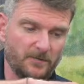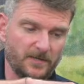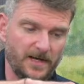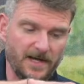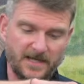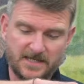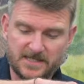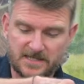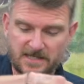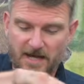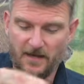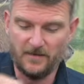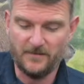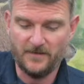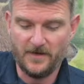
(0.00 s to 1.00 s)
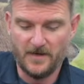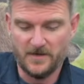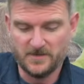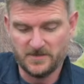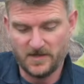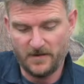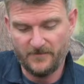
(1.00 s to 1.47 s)
blade itself.
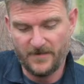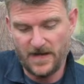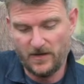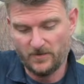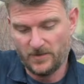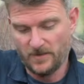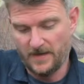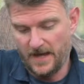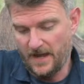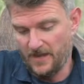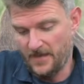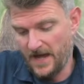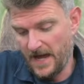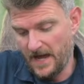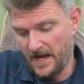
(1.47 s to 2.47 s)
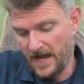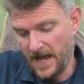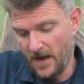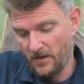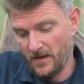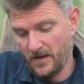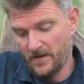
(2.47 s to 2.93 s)
So if I look at that there
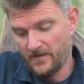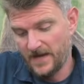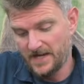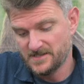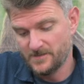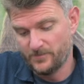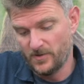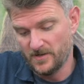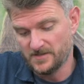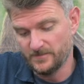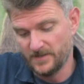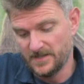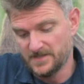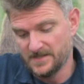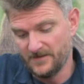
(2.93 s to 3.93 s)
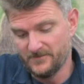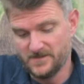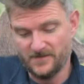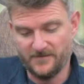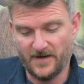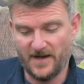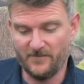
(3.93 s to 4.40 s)
now, that's approximately
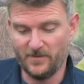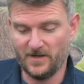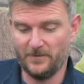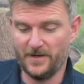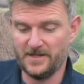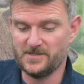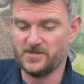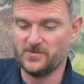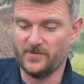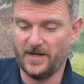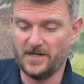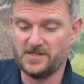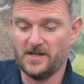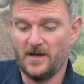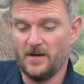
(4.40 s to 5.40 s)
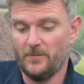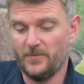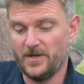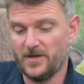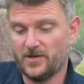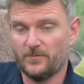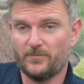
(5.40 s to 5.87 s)
75mm reach,
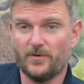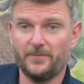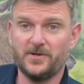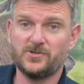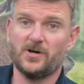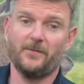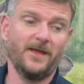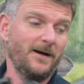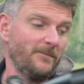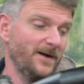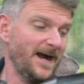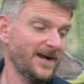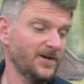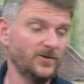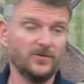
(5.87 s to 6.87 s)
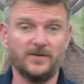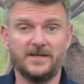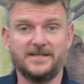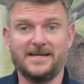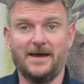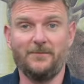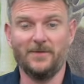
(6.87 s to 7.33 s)
but you can probably drop that back another
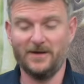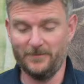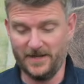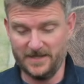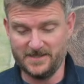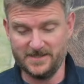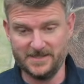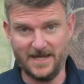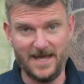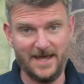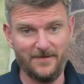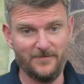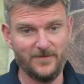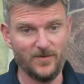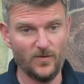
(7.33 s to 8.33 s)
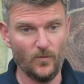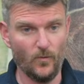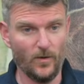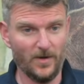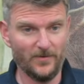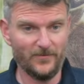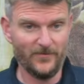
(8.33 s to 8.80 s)
10mm if you
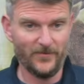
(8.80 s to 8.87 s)
want